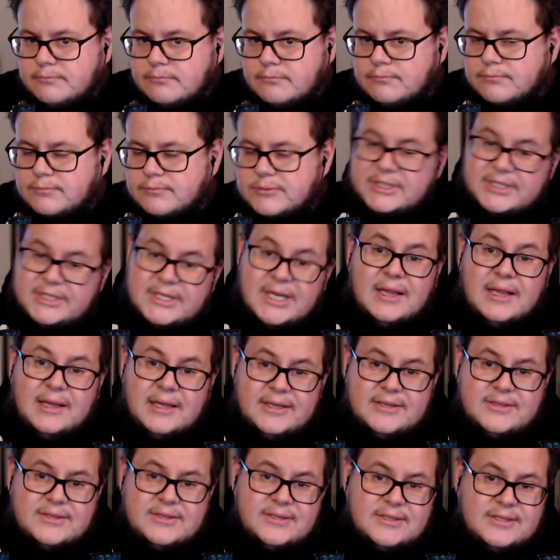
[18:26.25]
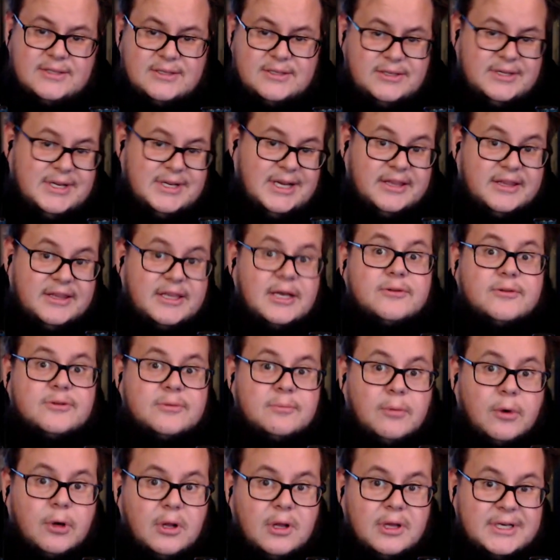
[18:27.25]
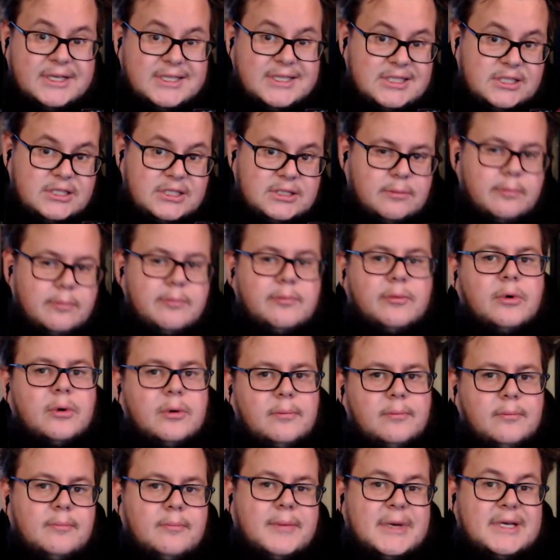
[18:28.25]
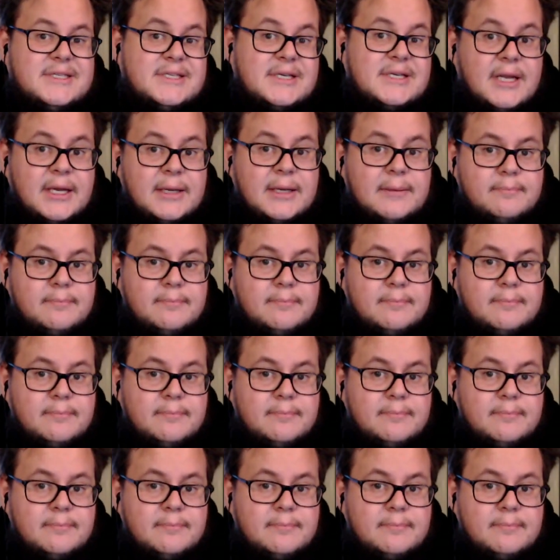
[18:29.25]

Still, it's 9,000 bottles each, basically,